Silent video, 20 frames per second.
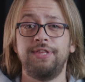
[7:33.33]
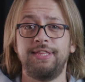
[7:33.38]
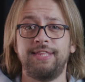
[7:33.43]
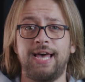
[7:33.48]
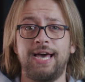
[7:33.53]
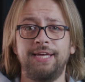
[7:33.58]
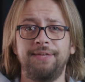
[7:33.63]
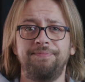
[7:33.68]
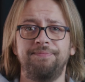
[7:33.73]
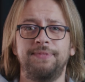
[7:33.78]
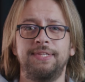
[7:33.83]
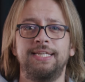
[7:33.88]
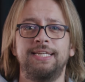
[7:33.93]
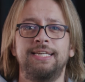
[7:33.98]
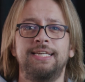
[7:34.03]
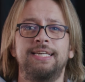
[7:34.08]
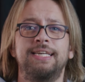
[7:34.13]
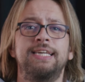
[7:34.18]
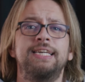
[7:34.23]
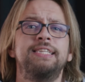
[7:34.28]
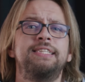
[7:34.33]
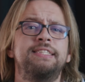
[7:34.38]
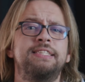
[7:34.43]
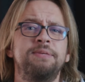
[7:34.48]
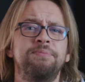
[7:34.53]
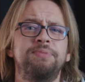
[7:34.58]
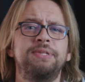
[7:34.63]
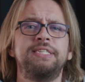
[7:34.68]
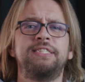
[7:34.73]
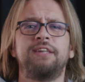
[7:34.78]
than that, it's
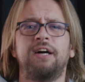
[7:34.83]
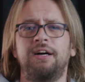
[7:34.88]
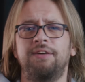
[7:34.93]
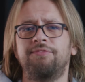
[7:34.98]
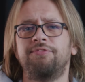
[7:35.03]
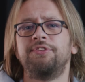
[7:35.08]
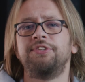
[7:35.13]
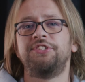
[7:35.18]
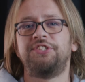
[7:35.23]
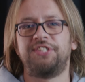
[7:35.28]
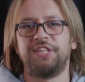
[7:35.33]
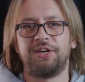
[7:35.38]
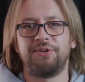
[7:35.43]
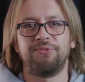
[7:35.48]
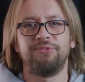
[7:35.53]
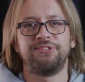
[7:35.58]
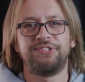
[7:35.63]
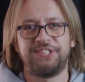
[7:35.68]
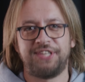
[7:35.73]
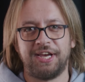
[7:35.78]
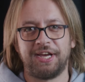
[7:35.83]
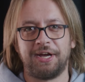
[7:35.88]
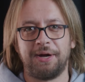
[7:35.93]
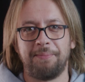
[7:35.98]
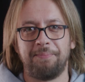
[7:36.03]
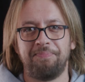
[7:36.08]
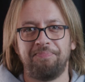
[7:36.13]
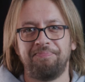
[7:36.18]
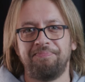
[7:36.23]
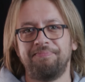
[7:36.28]
simply time for a general
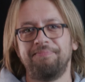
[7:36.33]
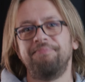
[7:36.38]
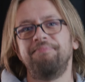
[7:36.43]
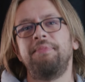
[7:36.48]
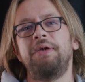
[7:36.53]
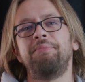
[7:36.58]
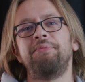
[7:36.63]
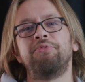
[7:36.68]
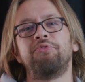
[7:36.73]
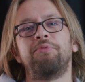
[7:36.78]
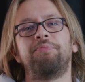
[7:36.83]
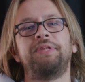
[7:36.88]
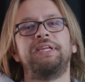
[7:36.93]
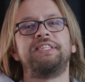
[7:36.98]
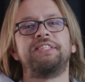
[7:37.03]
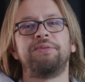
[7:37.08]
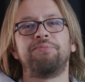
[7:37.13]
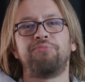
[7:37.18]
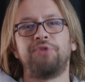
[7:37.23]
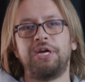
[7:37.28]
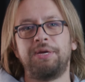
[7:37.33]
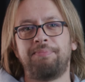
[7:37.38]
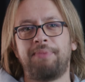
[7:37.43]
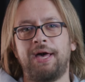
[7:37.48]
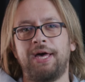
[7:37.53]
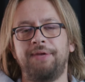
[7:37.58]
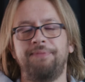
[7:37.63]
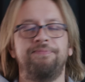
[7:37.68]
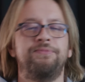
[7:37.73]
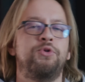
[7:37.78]
checkup. Maybe replace a brake
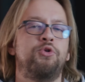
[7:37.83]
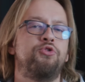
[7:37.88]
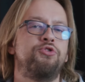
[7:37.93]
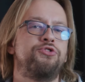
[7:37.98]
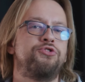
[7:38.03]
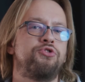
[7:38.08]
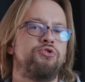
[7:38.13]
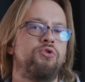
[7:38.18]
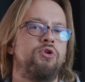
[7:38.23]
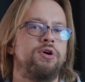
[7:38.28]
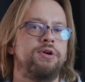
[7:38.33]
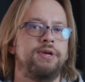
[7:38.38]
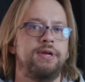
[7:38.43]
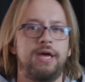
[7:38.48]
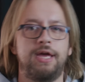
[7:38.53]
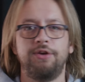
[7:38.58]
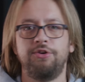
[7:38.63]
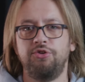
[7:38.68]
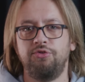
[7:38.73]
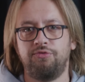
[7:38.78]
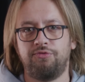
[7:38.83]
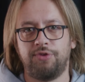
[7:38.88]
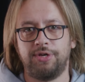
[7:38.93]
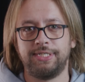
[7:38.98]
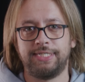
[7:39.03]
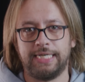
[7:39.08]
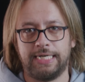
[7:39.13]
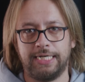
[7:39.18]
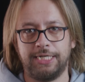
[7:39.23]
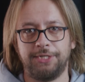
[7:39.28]
pad or throw on a new
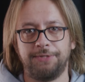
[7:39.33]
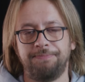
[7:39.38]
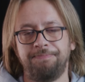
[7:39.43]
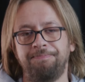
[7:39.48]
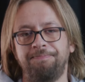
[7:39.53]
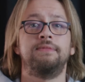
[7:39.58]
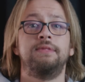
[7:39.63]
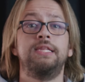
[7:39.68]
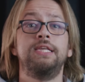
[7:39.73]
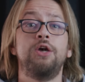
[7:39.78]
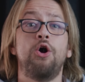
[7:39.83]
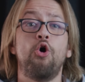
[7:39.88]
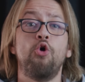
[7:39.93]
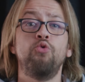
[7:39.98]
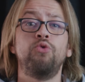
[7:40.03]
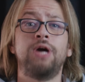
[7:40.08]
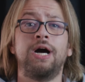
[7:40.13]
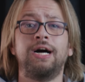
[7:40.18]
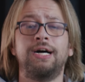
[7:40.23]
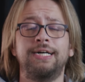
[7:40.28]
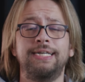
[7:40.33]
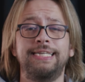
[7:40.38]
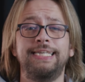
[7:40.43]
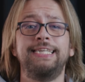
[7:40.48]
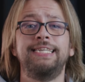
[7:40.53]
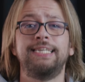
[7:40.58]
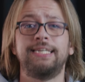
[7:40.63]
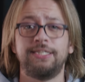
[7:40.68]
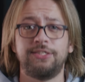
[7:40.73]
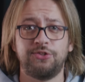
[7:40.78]
front tire. The Okai
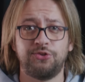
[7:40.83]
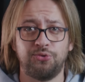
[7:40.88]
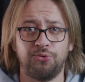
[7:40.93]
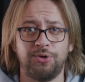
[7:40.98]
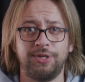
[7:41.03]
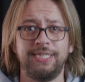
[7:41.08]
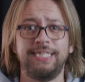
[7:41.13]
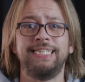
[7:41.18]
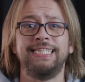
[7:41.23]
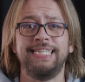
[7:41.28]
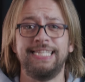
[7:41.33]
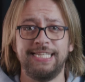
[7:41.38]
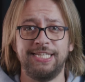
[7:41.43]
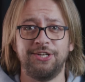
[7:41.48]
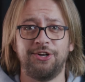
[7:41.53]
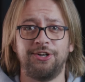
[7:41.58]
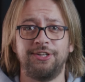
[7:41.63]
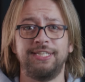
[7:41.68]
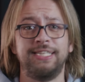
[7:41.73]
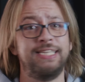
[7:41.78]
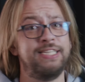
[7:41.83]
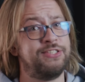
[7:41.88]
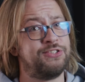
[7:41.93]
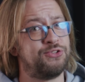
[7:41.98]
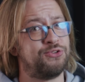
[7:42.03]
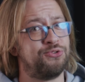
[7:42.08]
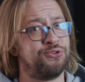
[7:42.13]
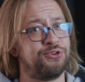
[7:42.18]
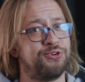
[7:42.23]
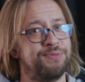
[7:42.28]
ES20 Neon
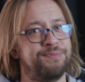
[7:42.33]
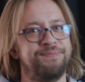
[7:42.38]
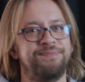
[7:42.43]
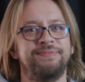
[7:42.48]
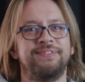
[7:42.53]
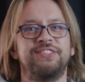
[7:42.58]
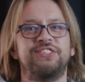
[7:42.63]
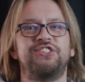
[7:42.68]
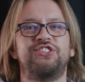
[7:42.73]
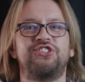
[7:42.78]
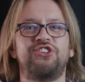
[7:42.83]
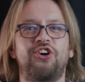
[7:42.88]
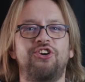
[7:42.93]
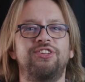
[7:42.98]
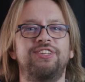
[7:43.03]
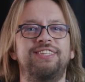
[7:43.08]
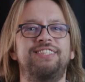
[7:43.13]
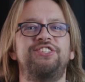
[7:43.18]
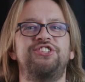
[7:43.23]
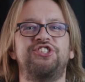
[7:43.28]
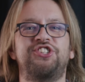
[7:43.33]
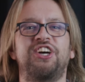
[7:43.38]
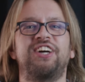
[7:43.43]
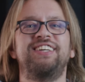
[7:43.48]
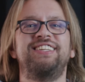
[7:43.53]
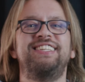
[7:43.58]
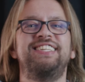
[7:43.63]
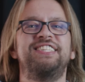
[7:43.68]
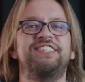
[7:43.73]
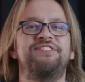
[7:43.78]
e-scooter. Solid
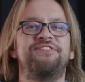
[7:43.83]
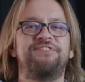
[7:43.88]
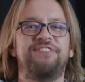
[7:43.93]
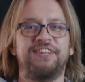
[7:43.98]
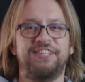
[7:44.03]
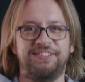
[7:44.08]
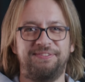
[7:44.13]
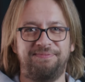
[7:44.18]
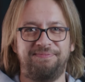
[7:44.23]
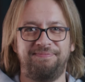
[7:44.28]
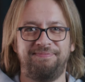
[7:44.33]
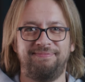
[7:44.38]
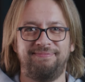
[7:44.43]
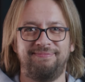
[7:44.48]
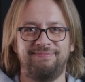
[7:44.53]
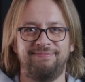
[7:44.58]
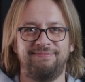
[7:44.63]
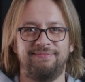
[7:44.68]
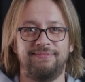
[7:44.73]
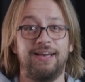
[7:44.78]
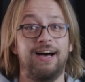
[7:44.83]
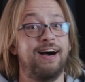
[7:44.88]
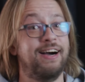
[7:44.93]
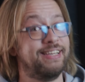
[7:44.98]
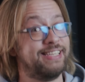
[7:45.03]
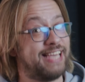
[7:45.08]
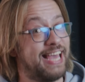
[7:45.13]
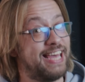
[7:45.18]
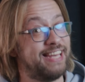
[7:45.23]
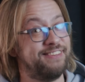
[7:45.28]
Chinese fun.
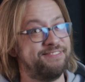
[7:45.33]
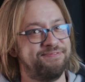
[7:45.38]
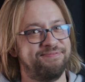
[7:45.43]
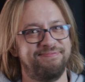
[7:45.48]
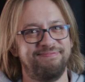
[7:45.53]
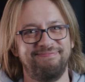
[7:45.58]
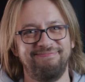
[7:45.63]
Again.